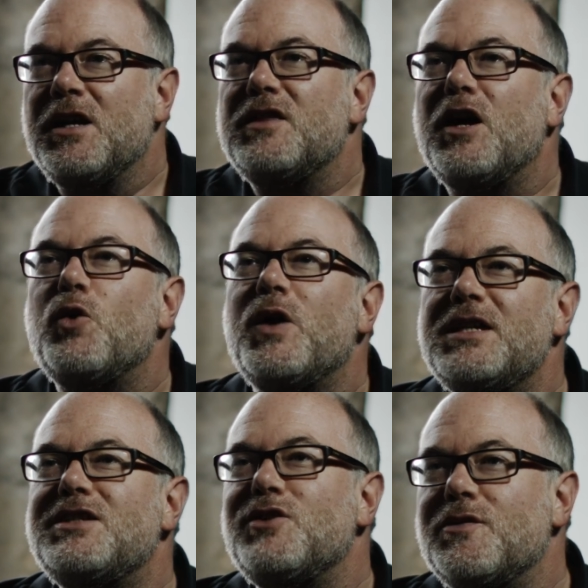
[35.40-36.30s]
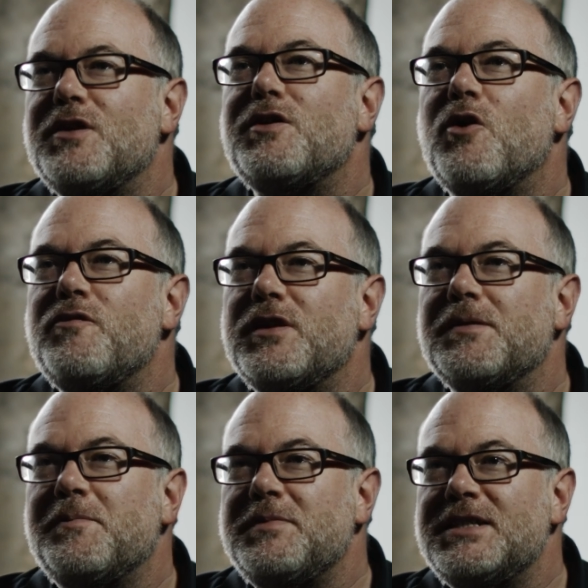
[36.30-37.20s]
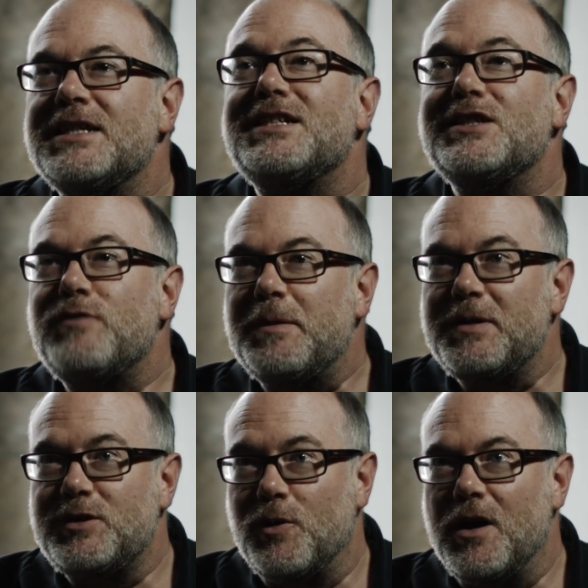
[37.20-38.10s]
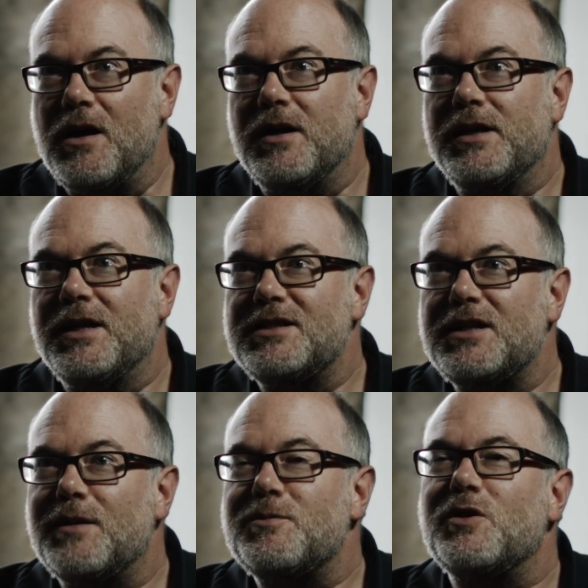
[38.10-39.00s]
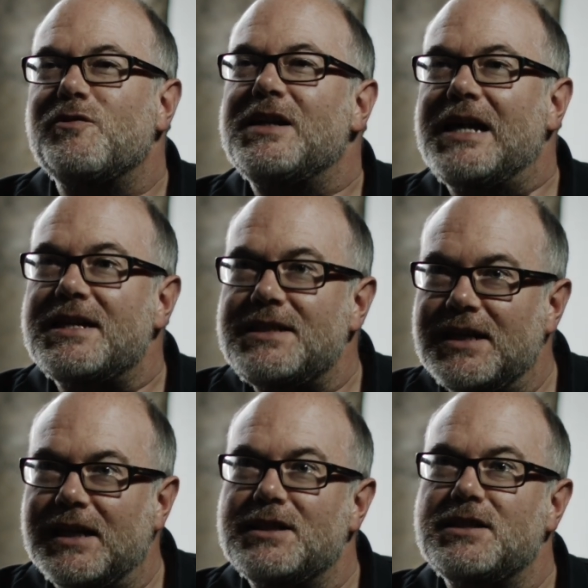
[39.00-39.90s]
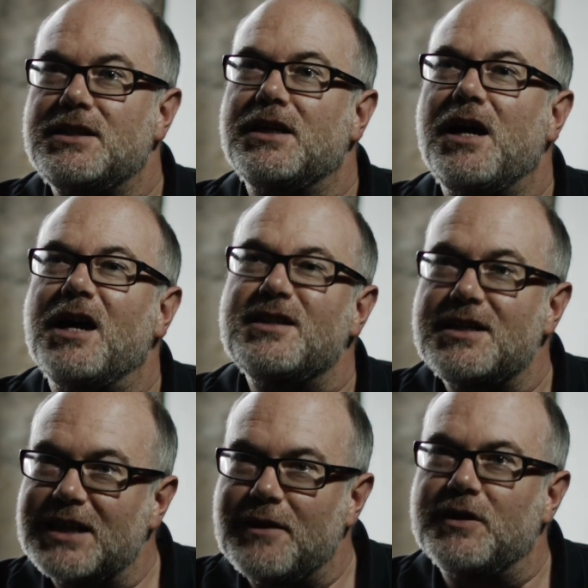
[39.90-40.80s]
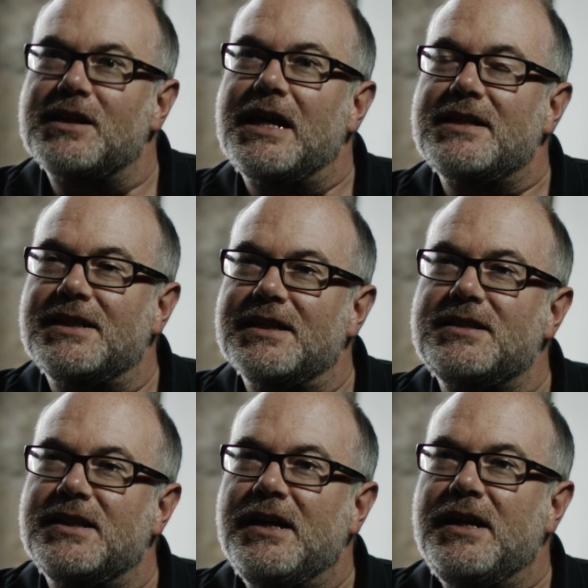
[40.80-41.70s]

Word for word: the whole history of the of the Citz's repertoire in terms of classics, undiscovered classics,